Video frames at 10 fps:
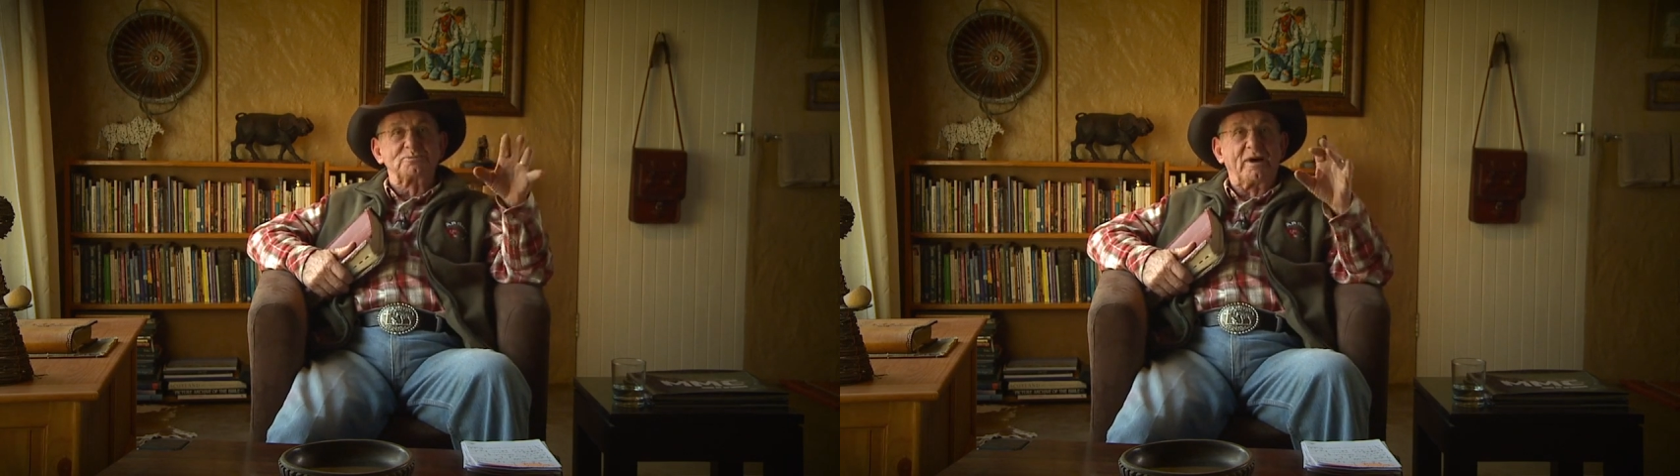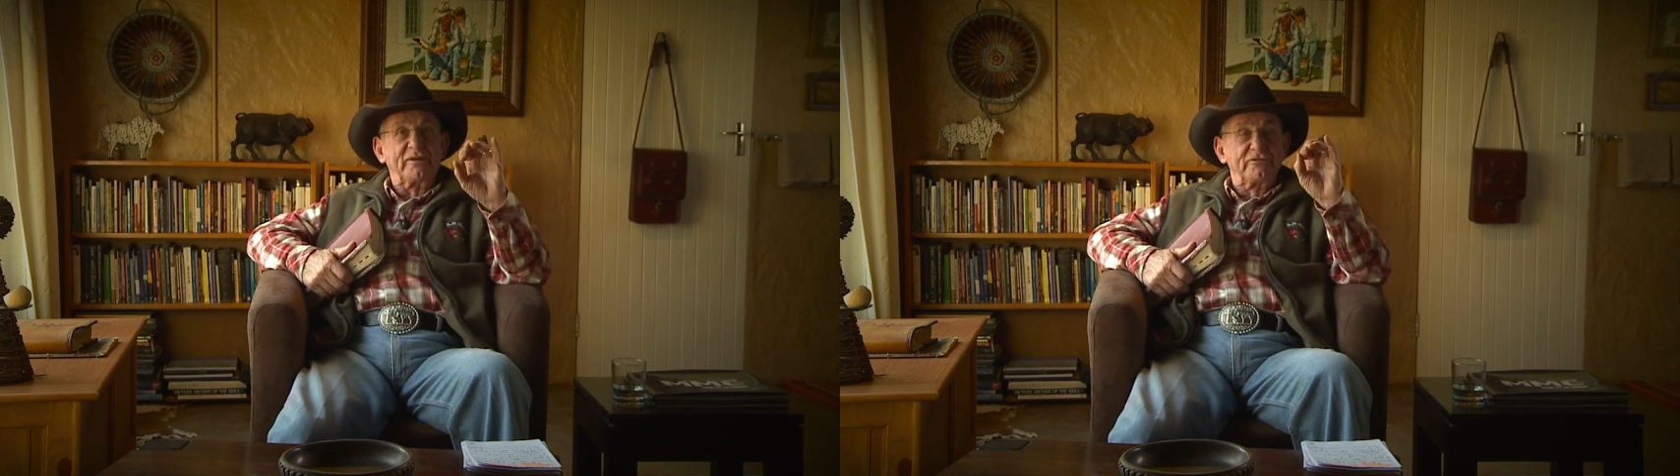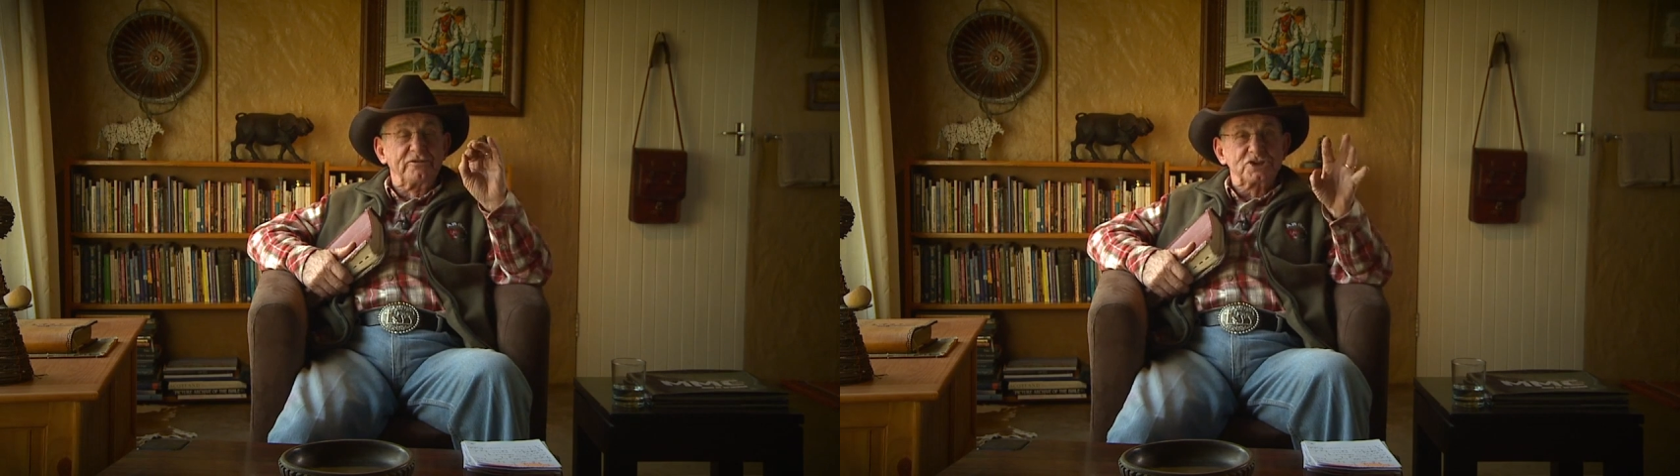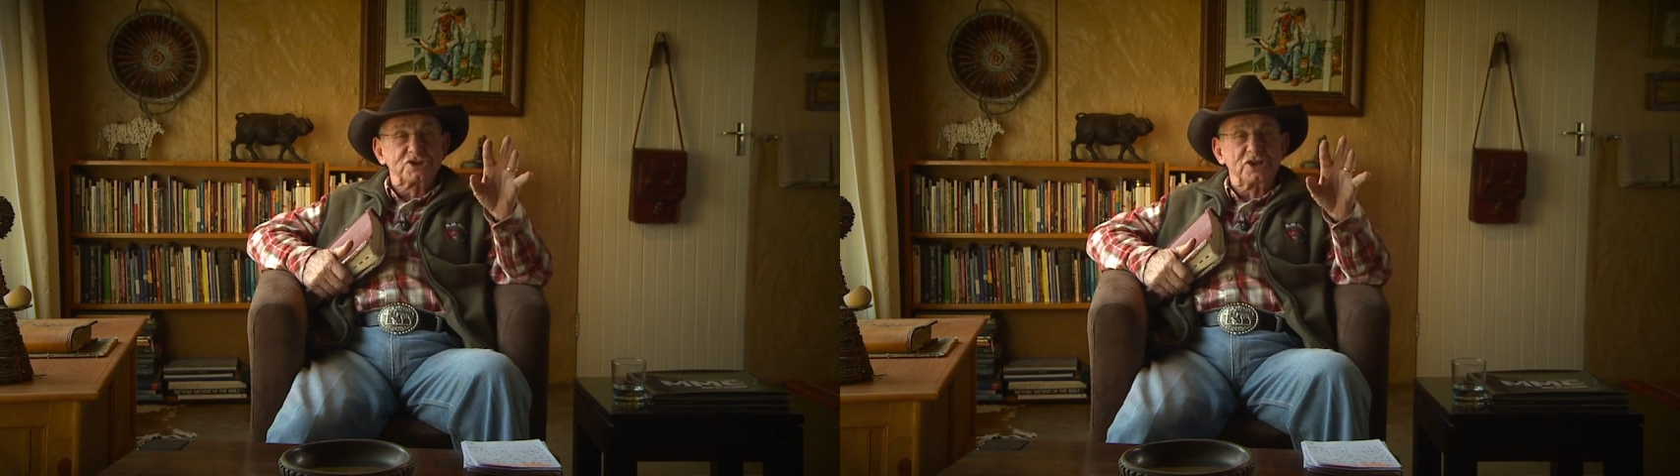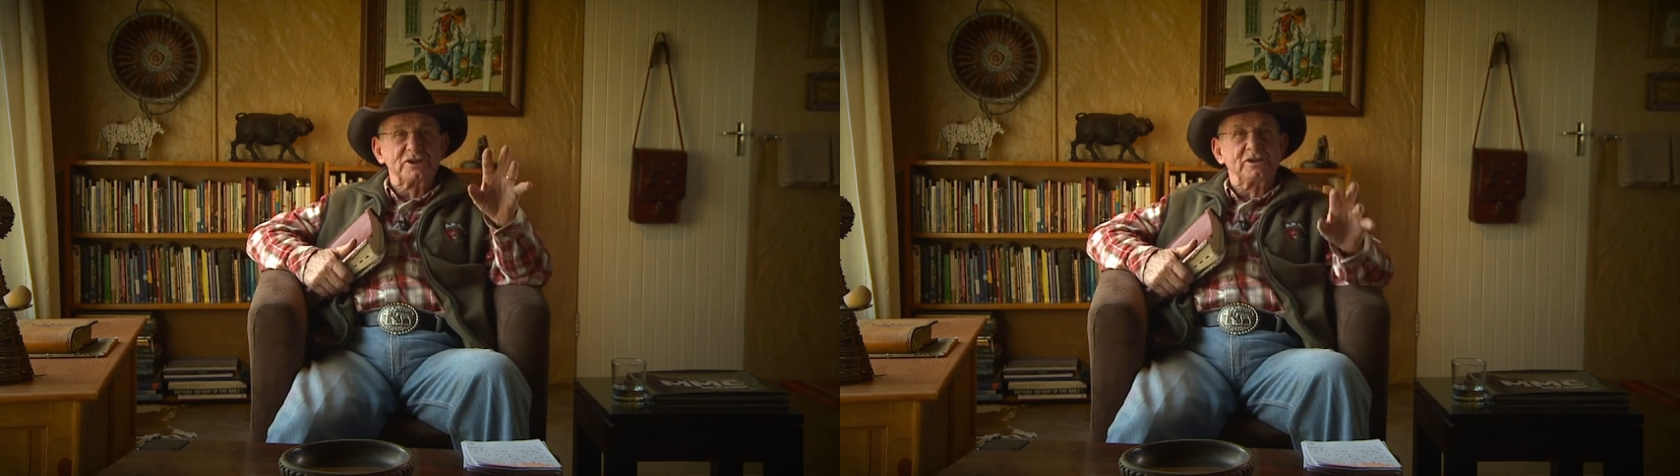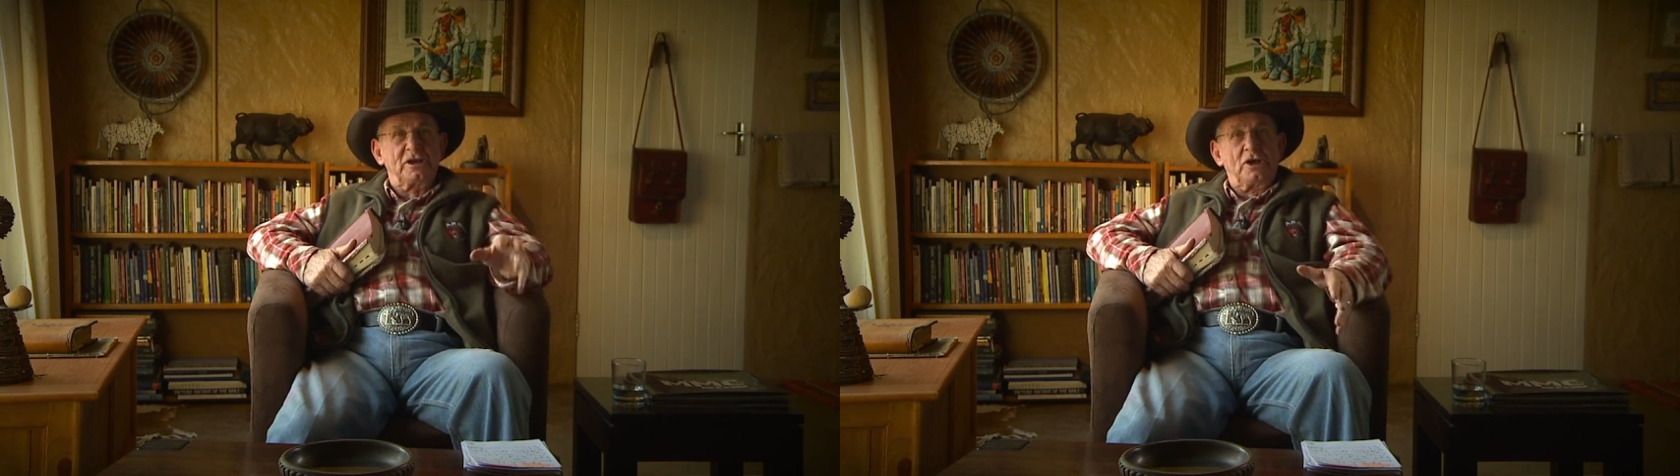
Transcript: my vision,